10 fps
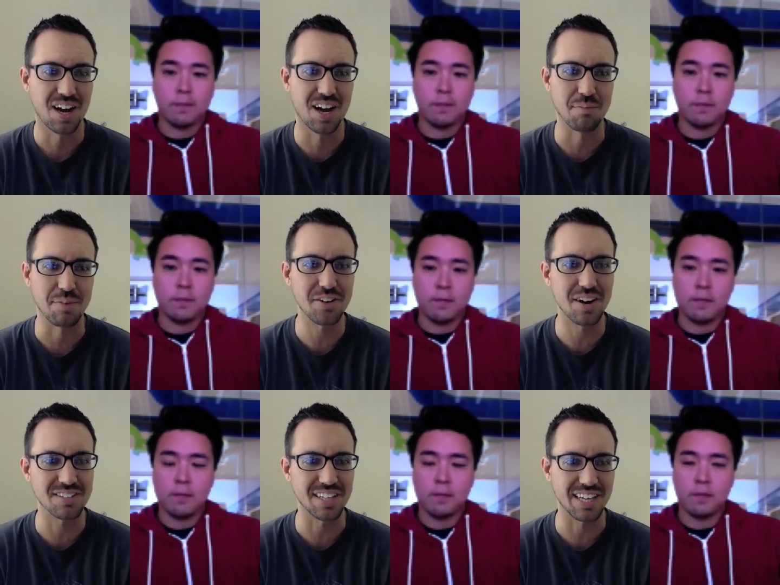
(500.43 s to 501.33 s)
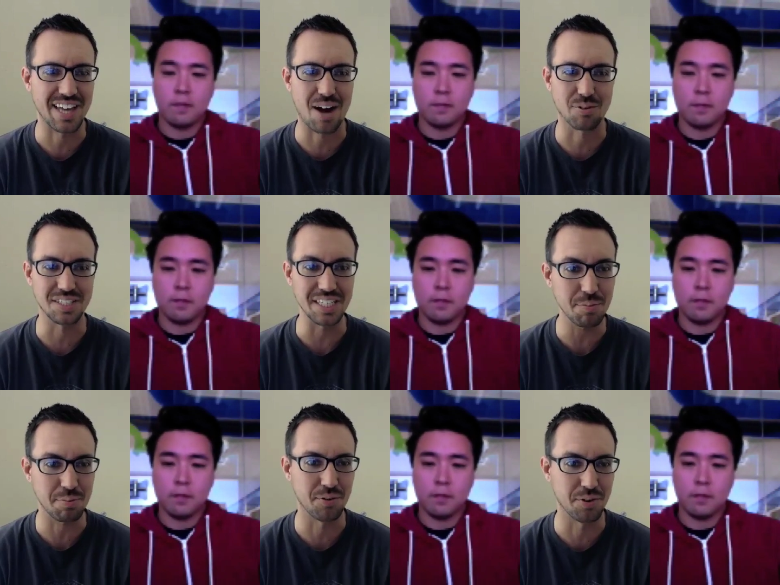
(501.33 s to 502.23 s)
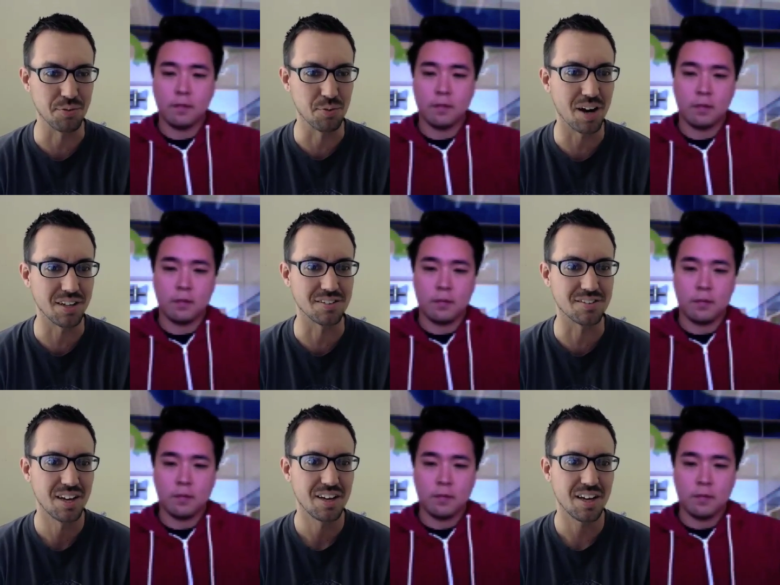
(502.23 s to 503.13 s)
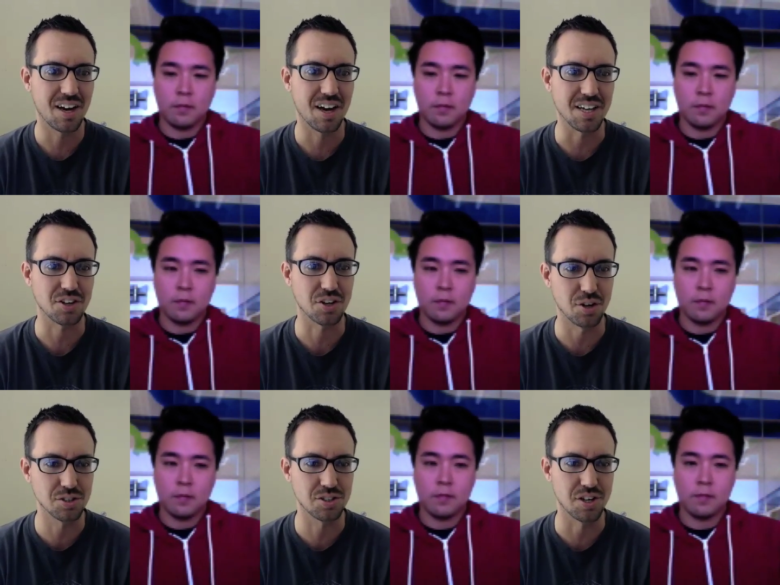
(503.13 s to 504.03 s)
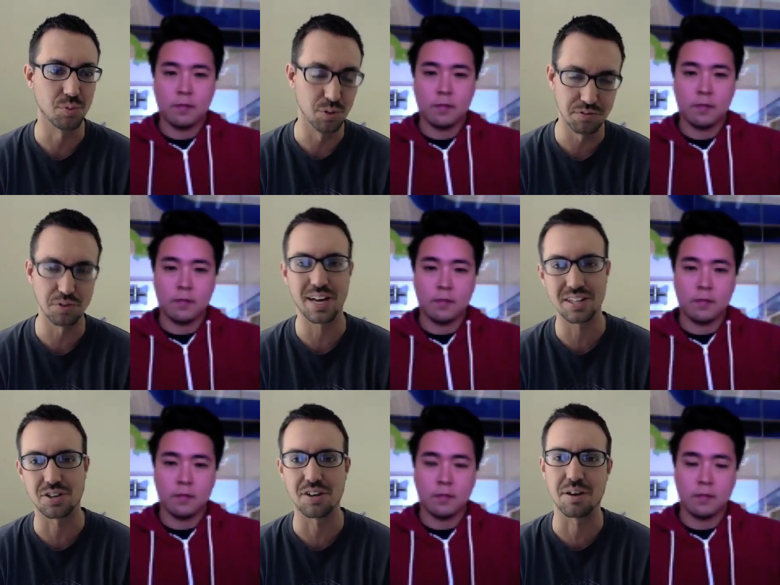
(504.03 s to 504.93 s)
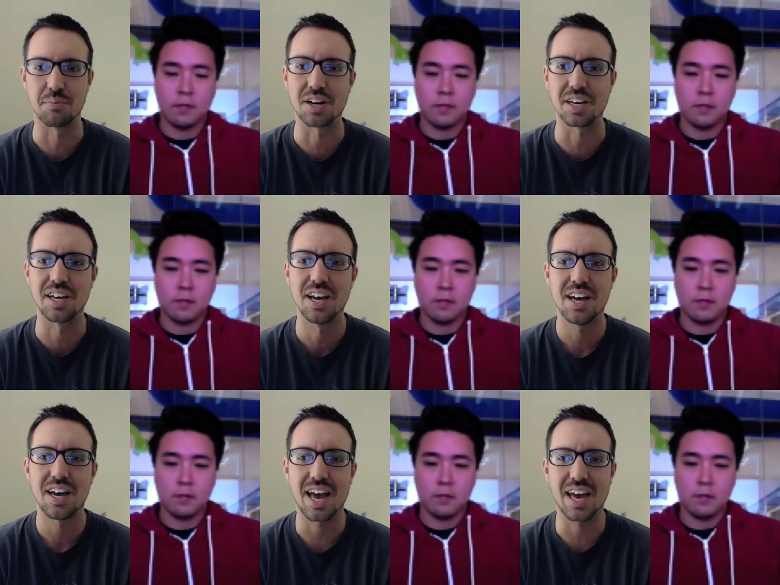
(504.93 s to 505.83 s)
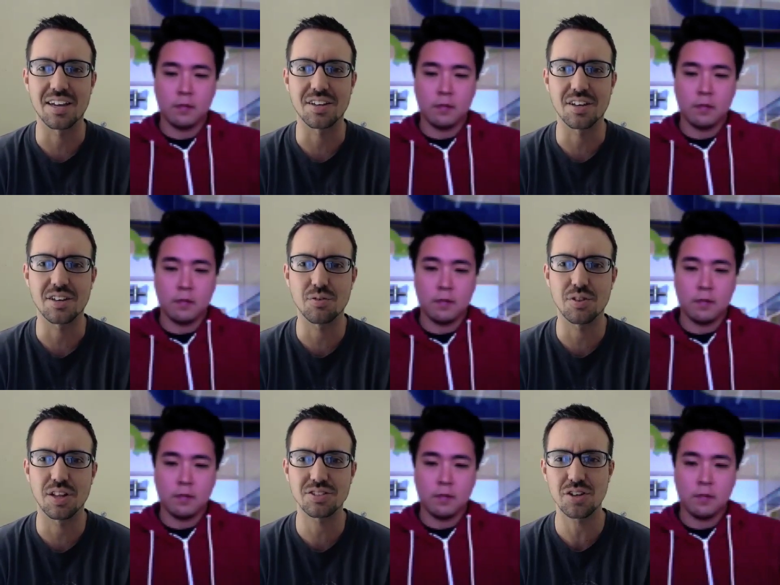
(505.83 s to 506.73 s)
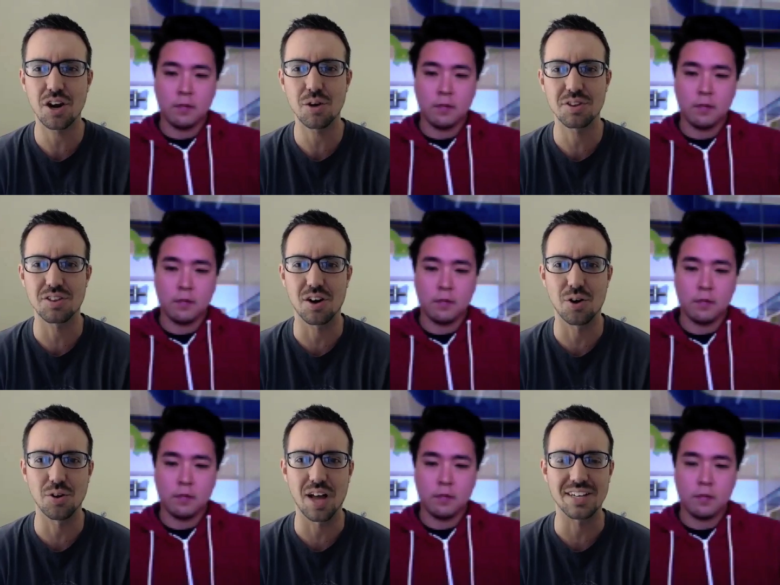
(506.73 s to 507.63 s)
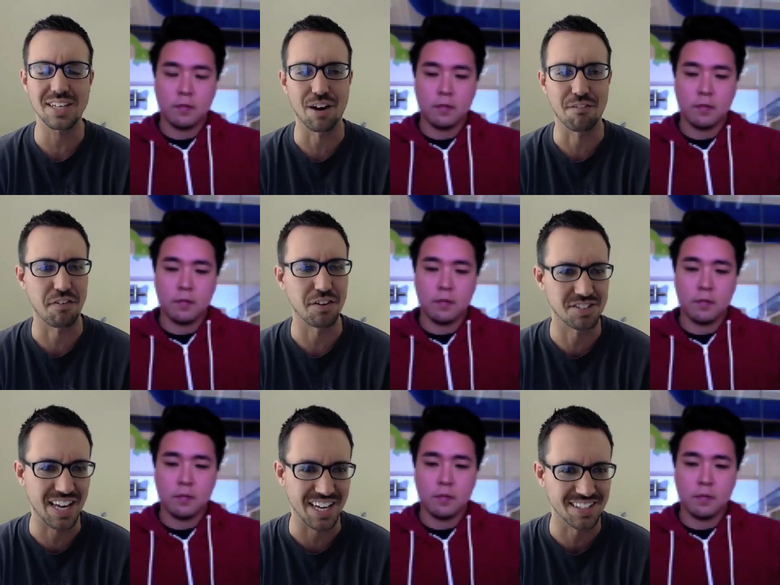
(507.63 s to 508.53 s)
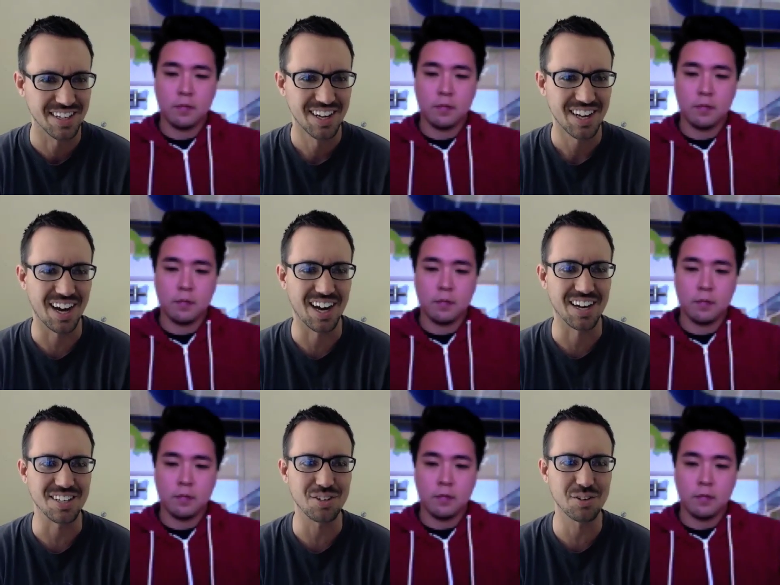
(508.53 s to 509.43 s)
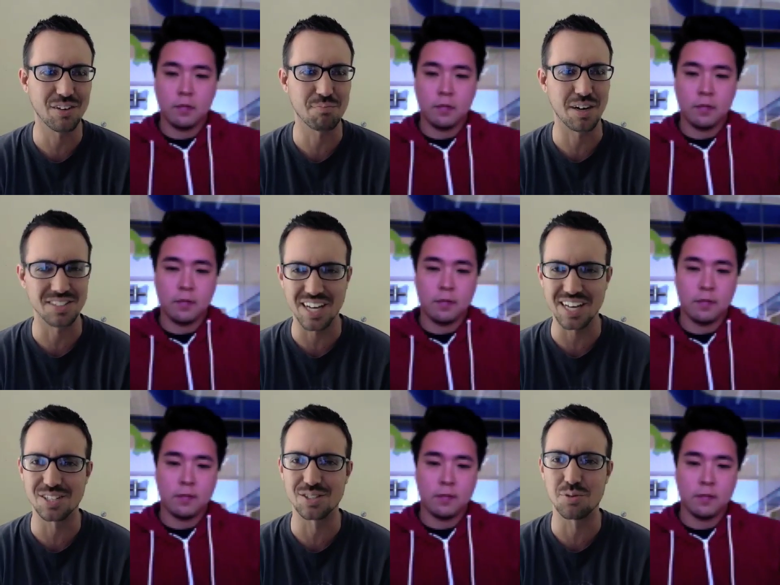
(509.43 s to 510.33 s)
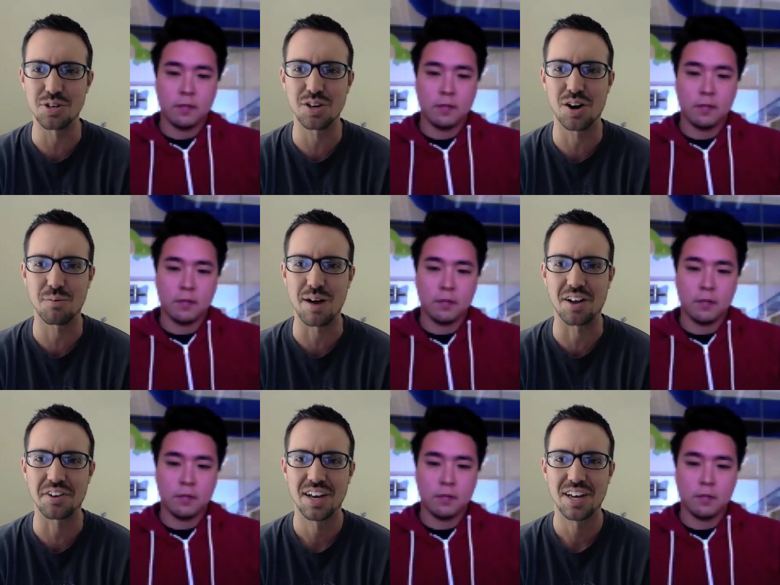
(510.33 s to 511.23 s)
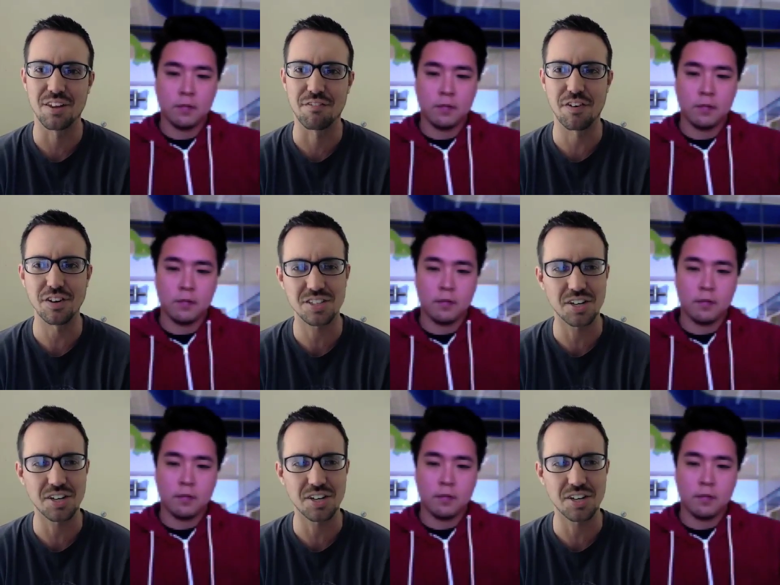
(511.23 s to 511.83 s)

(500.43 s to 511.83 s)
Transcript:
Speaker 1: Um, interesting in how deep it really runs uh, in the culture at Wufoo and SurveyMonkey. And let's start with the whole idea of first date. Uh, you give presentations where you talk about the first